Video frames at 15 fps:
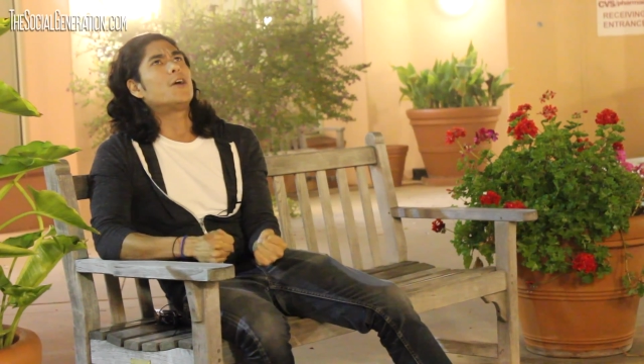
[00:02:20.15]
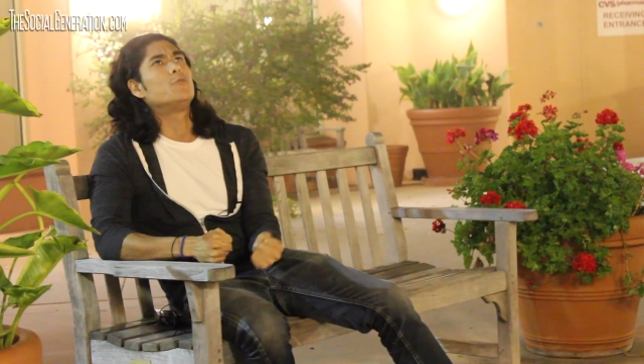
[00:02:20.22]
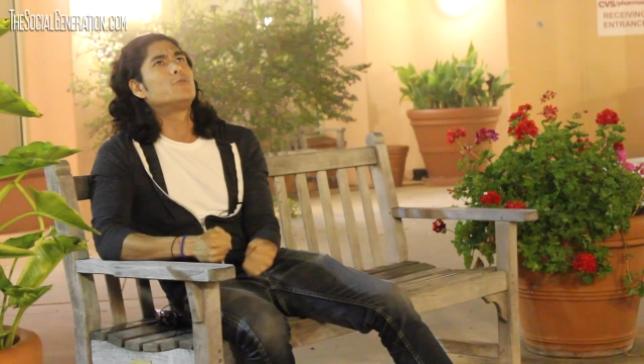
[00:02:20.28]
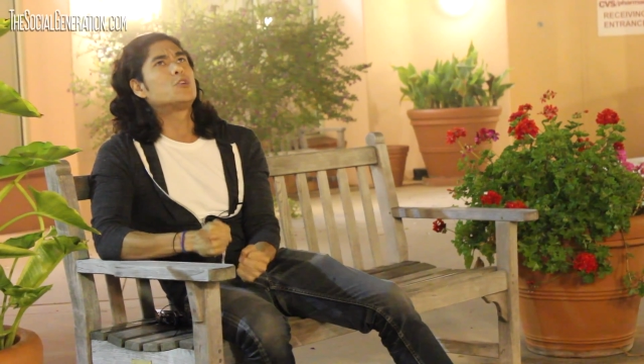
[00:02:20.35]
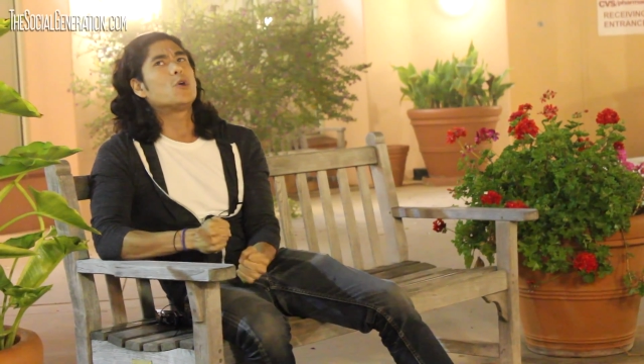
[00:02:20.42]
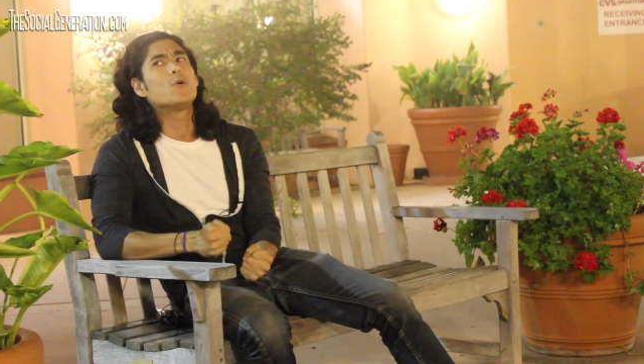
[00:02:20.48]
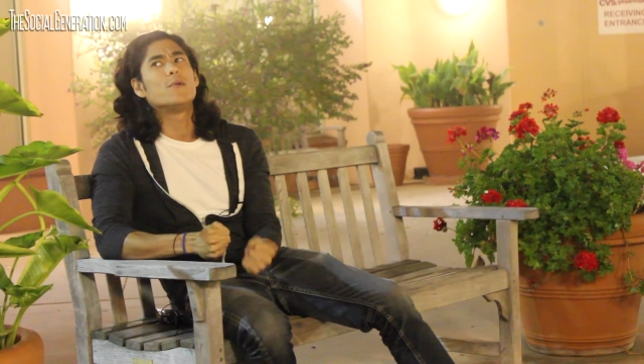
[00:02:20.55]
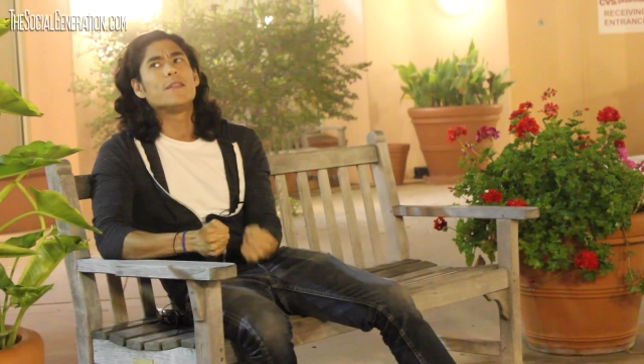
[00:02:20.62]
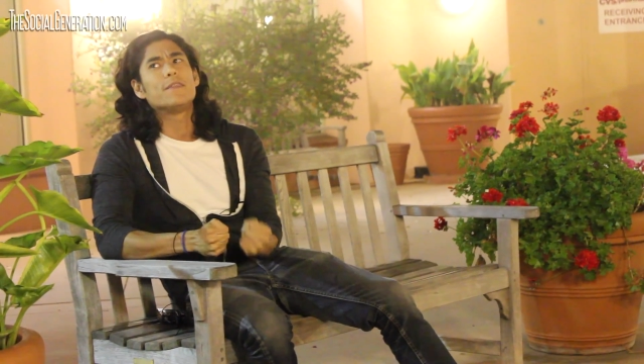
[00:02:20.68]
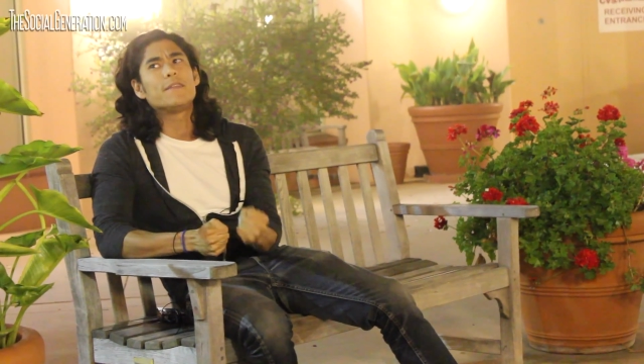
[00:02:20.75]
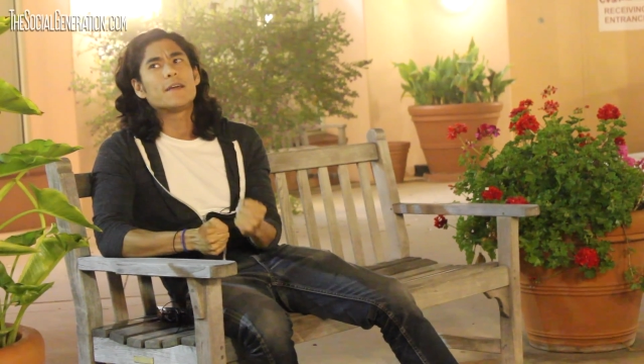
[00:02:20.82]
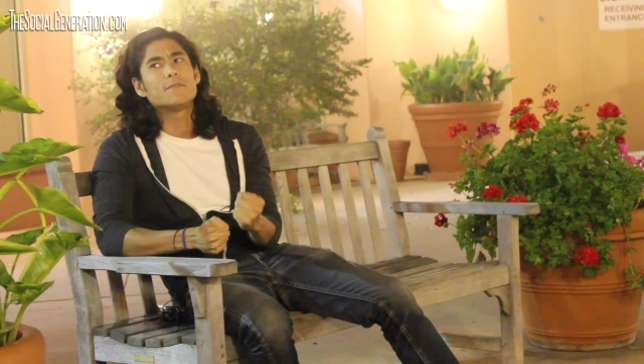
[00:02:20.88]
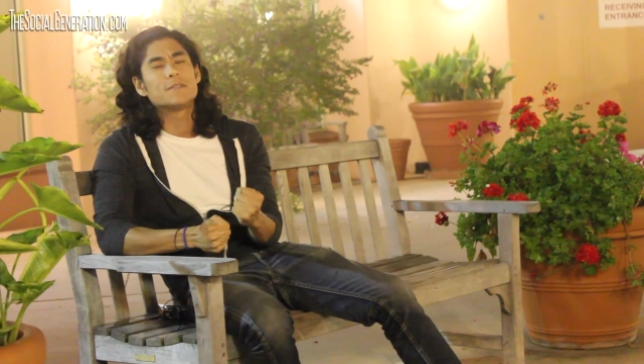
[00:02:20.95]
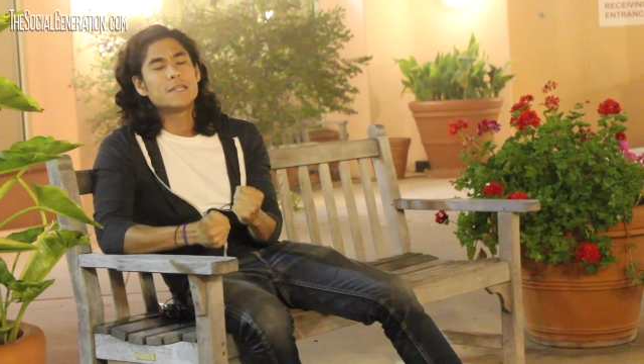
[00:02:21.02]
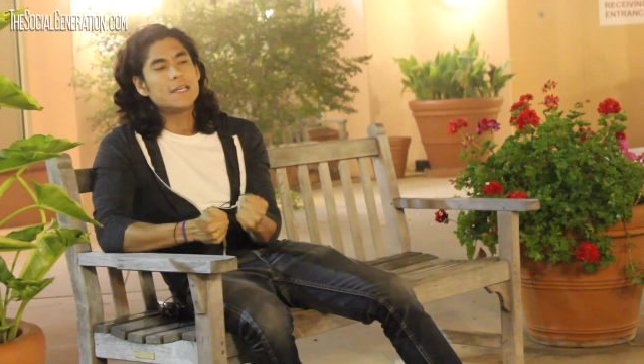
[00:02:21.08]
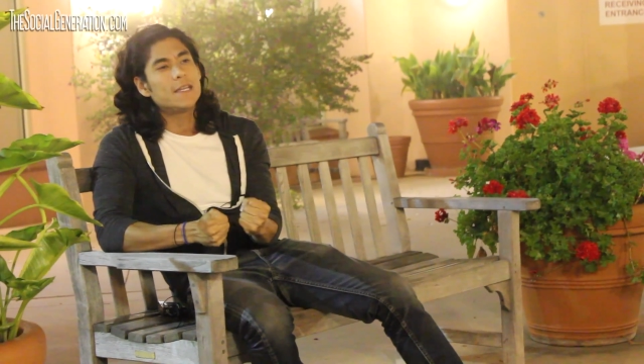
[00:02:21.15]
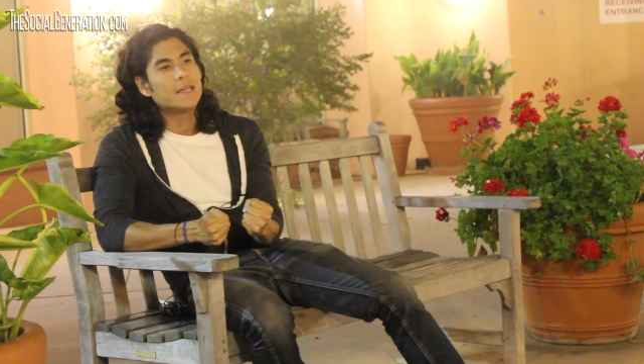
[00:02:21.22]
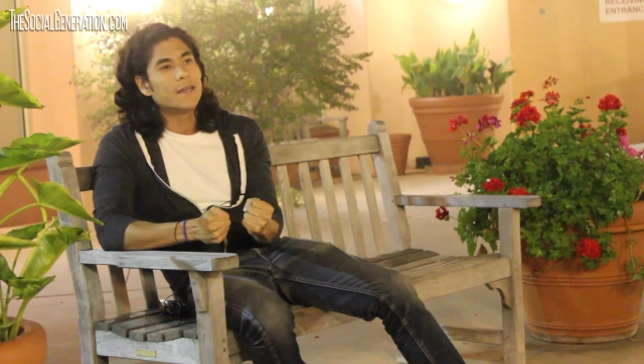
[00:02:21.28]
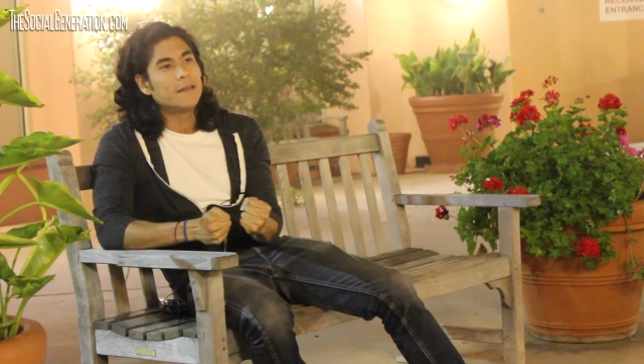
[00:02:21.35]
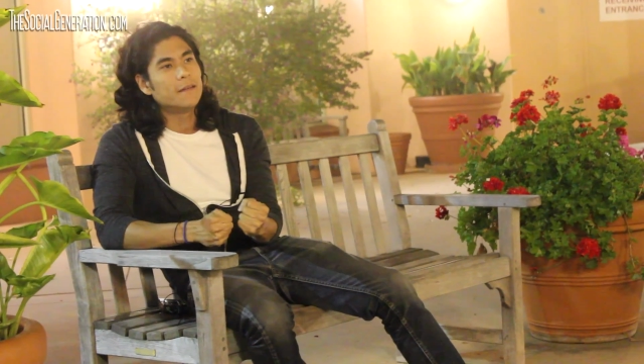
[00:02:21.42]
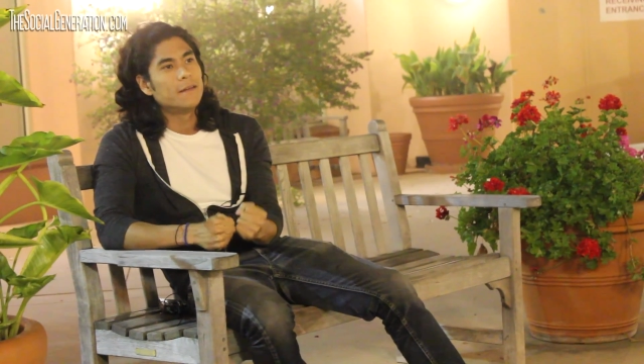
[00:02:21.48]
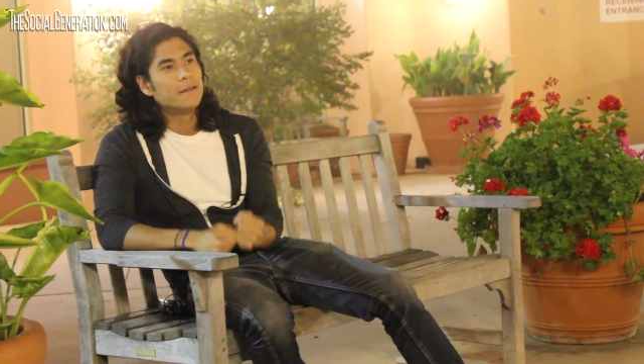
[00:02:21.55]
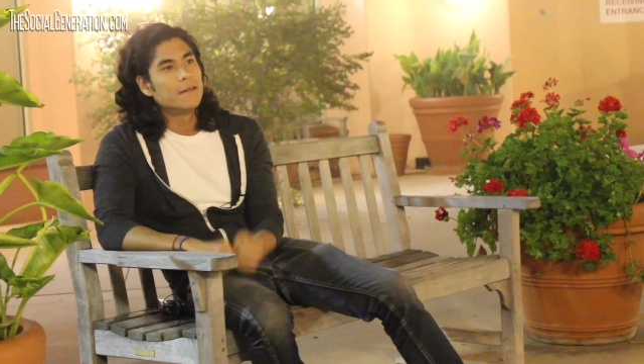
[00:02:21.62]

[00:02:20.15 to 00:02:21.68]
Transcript: I hope Shogo didn't think I was an idiot.